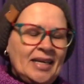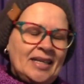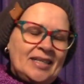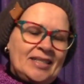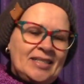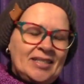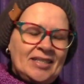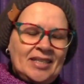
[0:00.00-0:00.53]

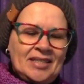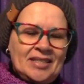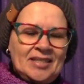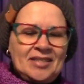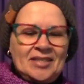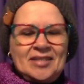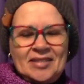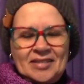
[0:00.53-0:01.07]
It's
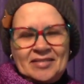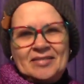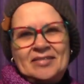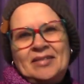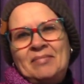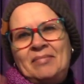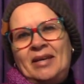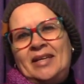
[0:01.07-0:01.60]
just
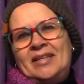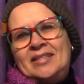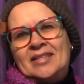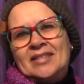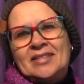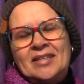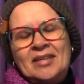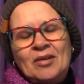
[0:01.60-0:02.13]

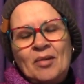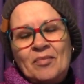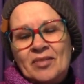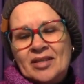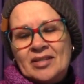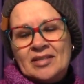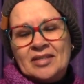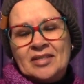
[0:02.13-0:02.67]
amazing. So
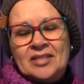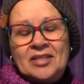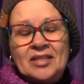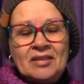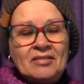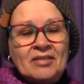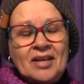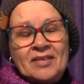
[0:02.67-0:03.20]
obviously she
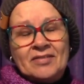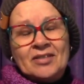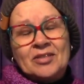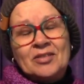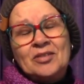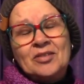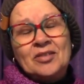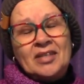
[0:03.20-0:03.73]
arrived on
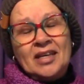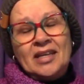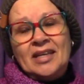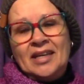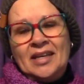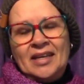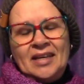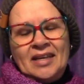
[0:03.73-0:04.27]
Tuesday.
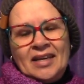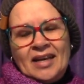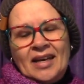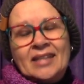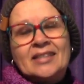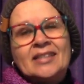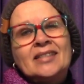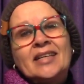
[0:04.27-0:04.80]

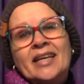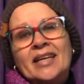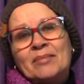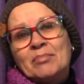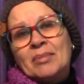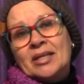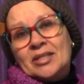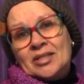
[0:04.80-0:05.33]
I didn't get
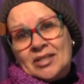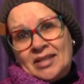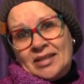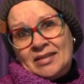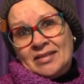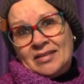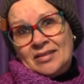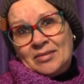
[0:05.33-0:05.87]
much
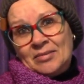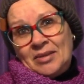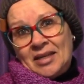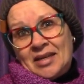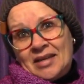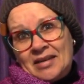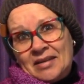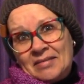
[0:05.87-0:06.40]
done this
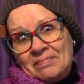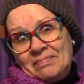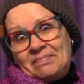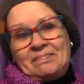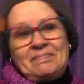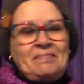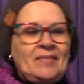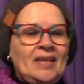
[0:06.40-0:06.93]
week.
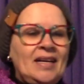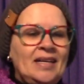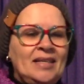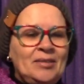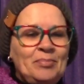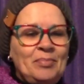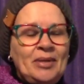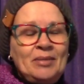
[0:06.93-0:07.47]
I
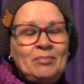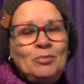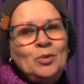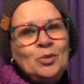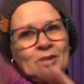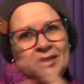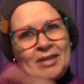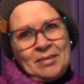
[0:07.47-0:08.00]
spent
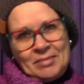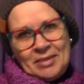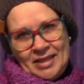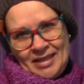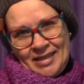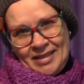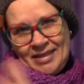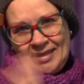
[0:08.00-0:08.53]
more time
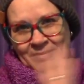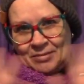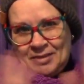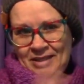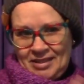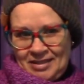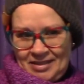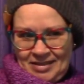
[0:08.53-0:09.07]
there than
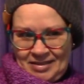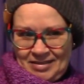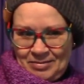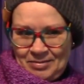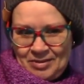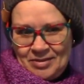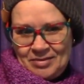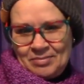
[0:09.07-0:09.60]
what I did
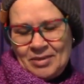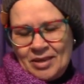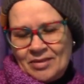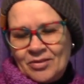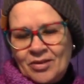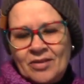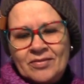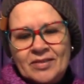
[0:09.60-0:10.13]
with my
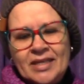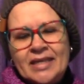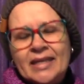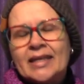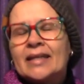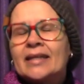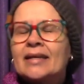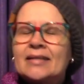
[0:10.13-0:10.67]

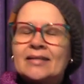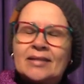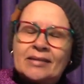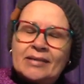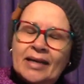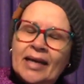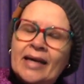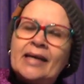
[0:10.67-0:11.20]
crafting, and that's
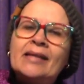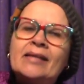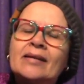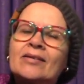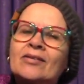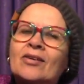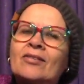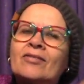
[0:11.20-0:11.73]
okay. The
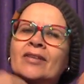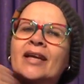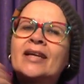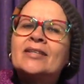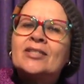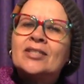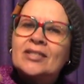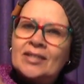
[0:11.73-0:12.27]
craft
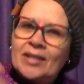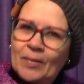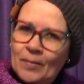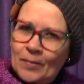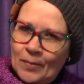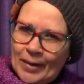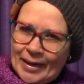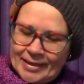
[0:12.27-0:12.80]
can just
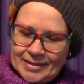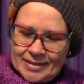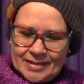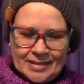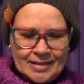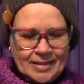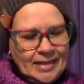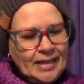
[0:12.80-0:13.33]

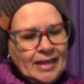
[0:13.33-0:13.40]
wait.